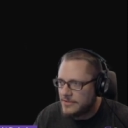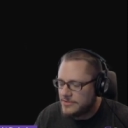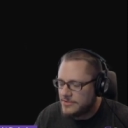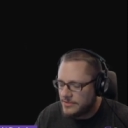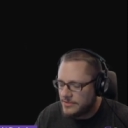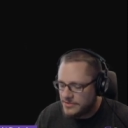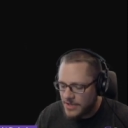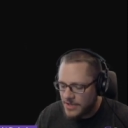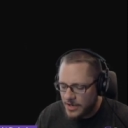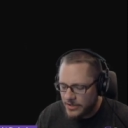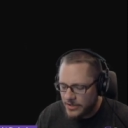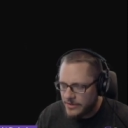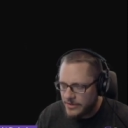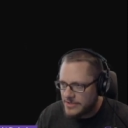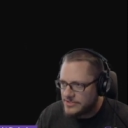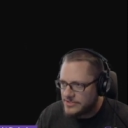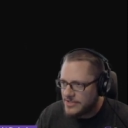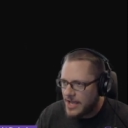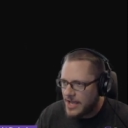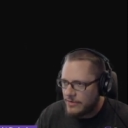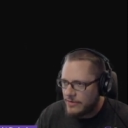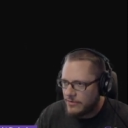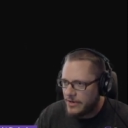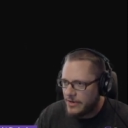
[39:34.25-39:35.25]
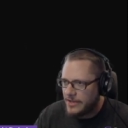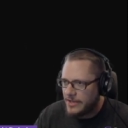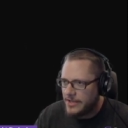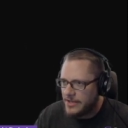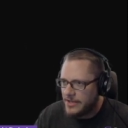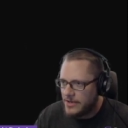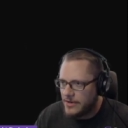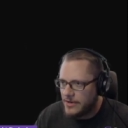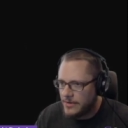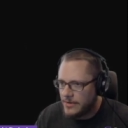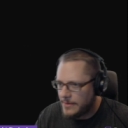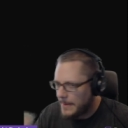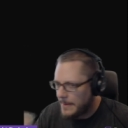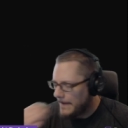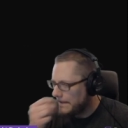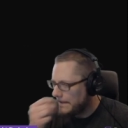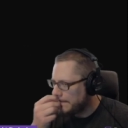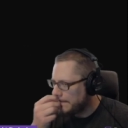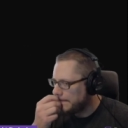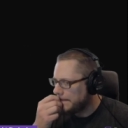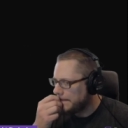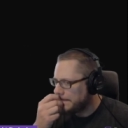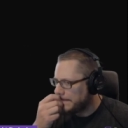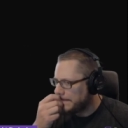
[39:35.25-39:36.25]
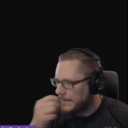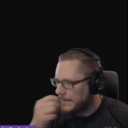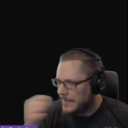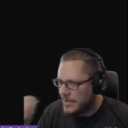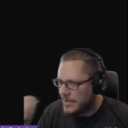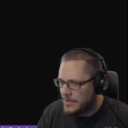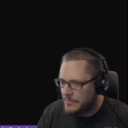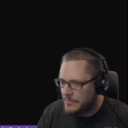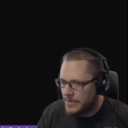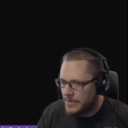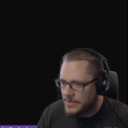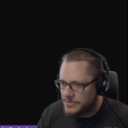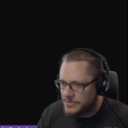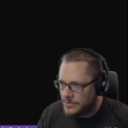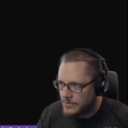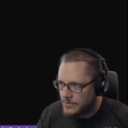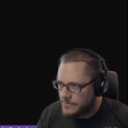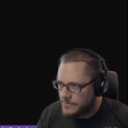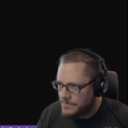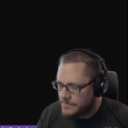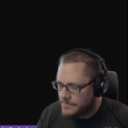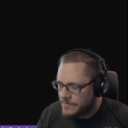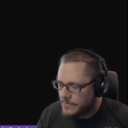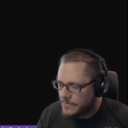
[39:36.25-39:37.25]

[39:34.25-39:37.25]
So Docker is not running here in Ubuntu.